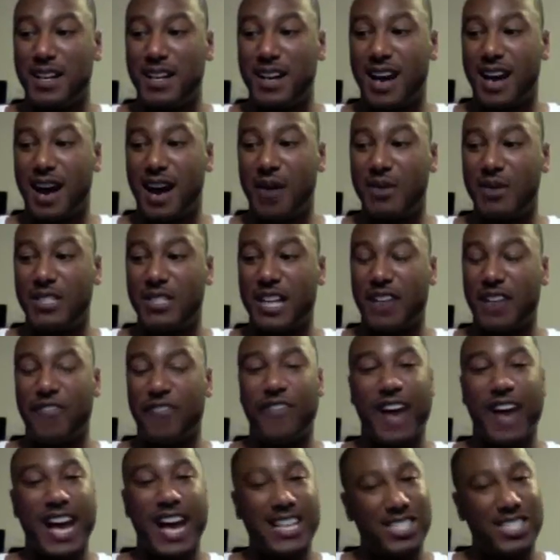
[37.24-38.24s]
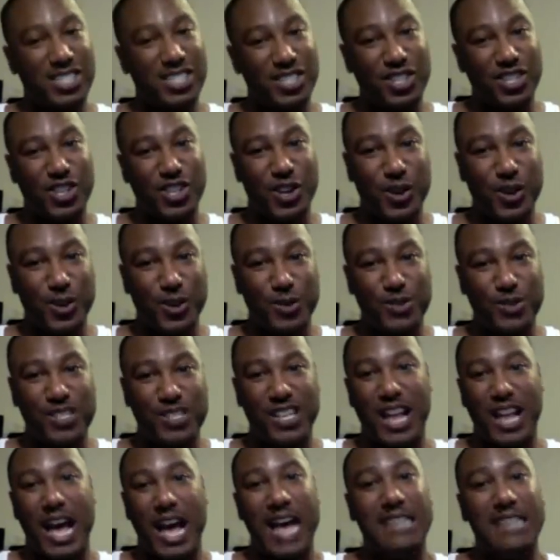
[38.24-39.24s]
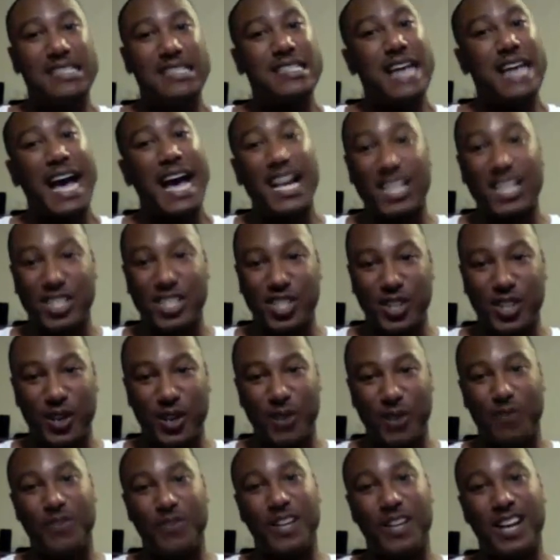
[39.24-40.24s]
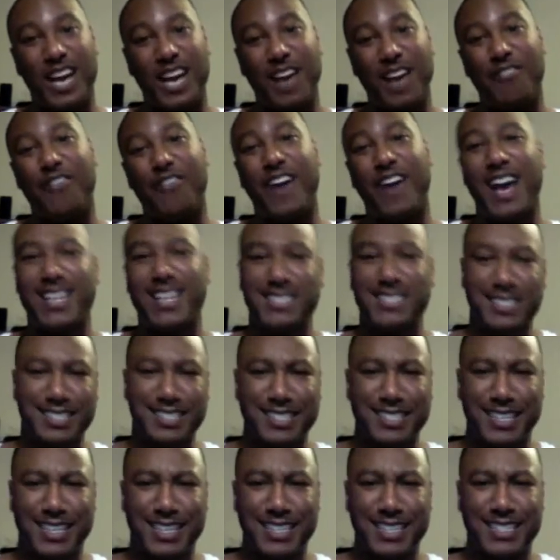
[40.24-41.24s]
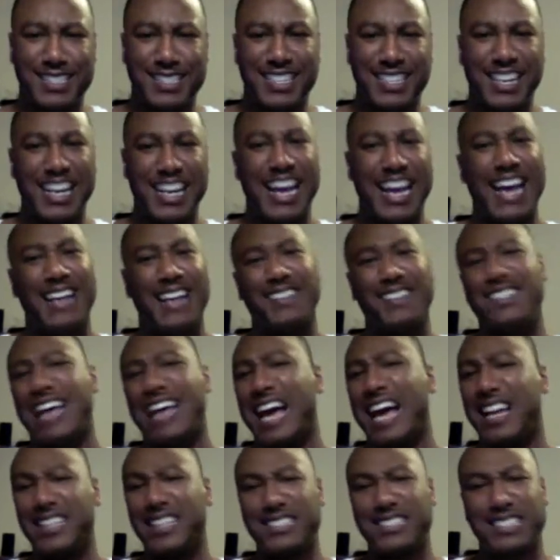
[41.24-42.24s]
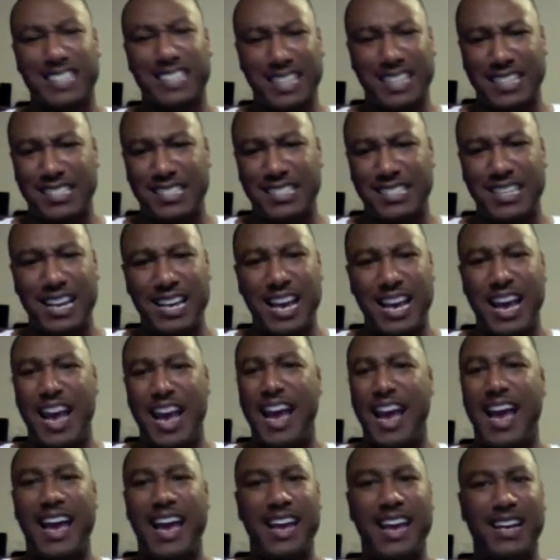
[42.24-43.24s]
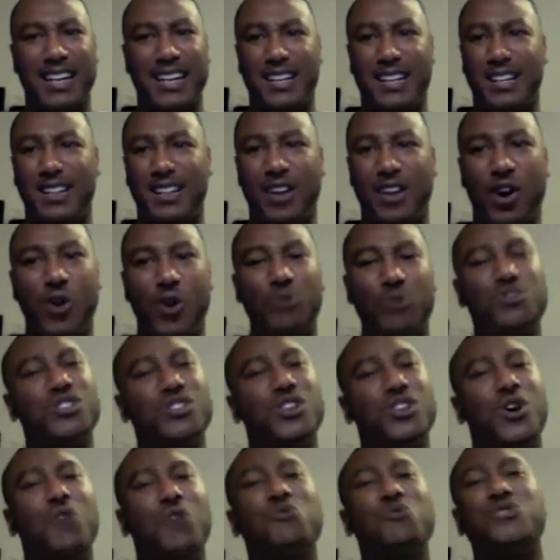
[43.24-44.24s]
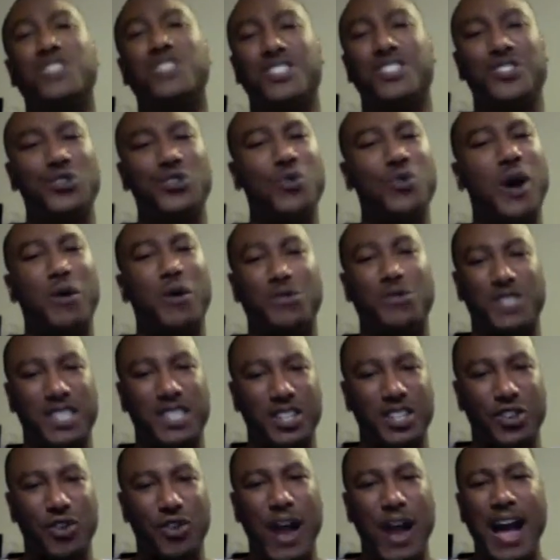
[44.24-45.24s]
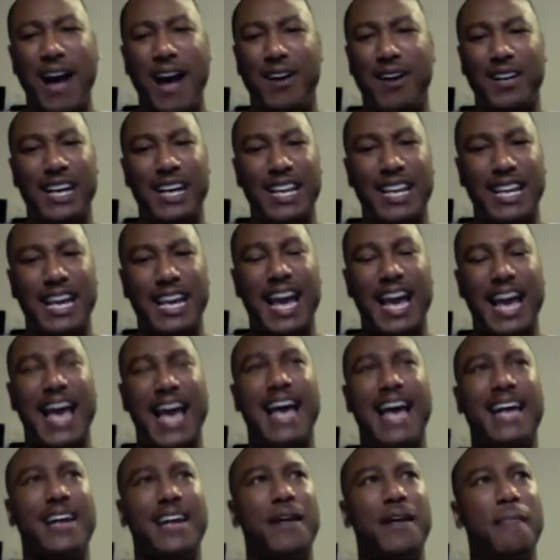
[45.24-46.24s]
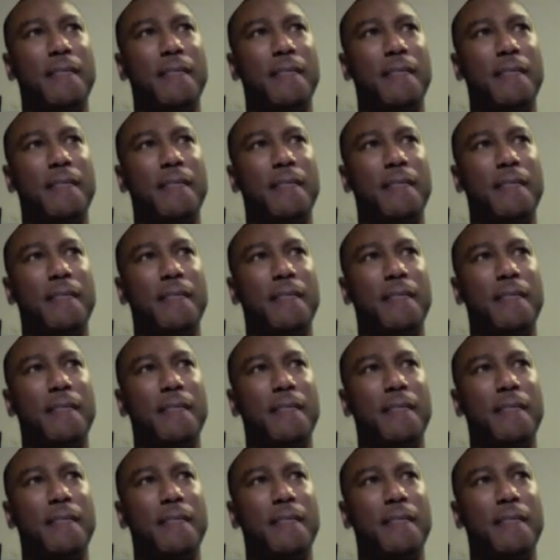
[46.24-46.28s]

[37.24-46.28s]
I was at a fashion show slash talent show. And they had fashion skits and they had talent skits, and the host and hostess knew I was in the crowd, and they had